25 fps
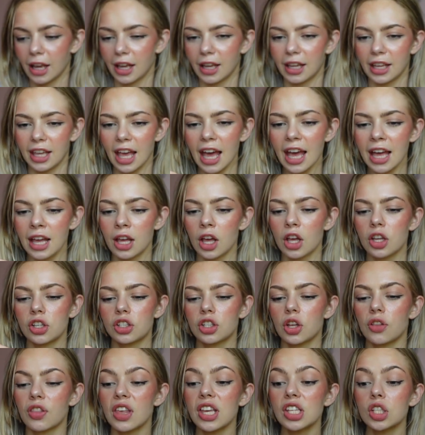Yeah,
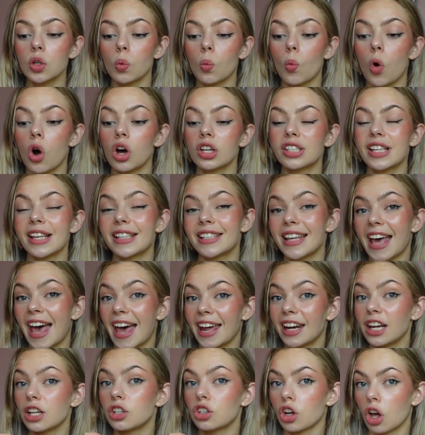so this was
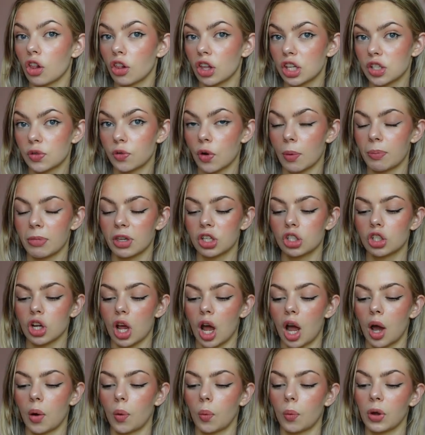$10 from the
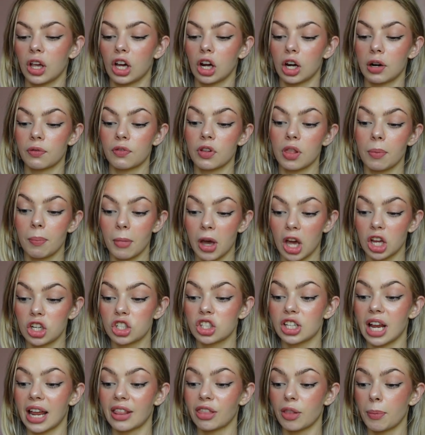show. We got it from the merch
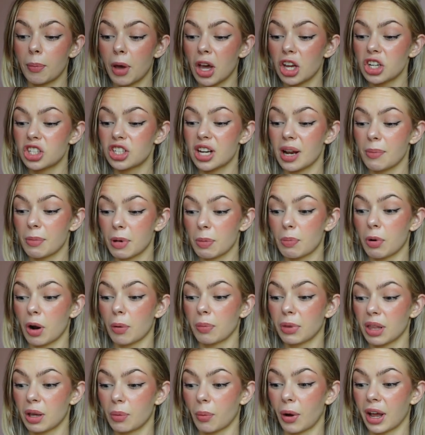stand. The merch stand, we
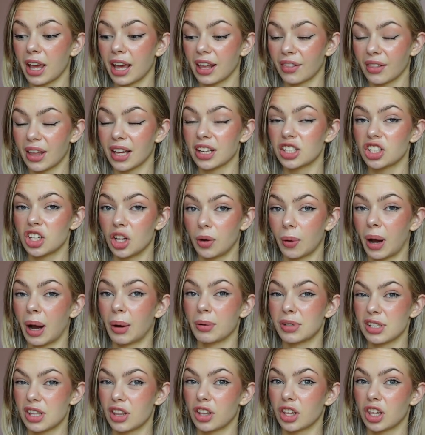probably waited like 2
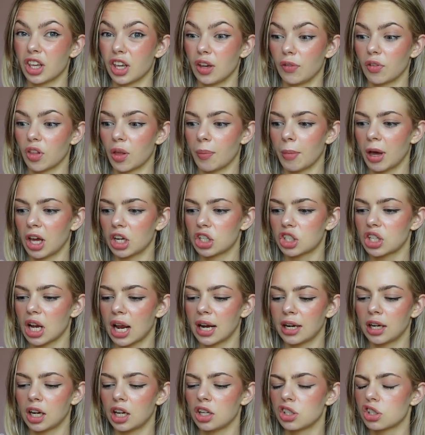hours in the queue for the merch
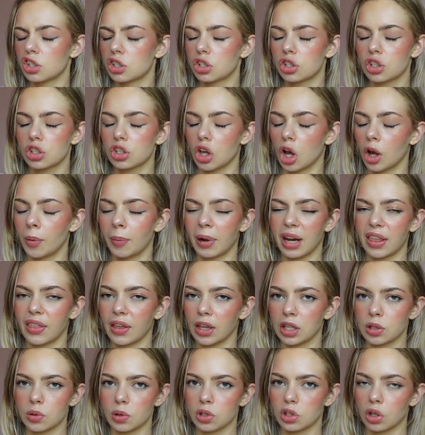stand, and so many
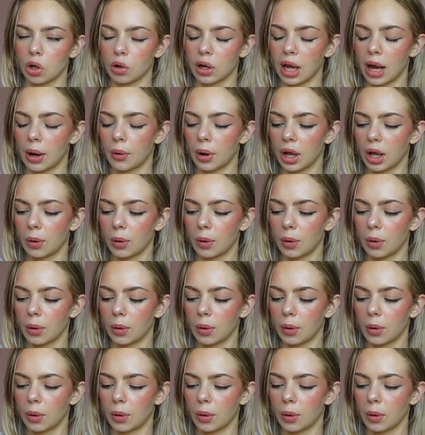things were sold out.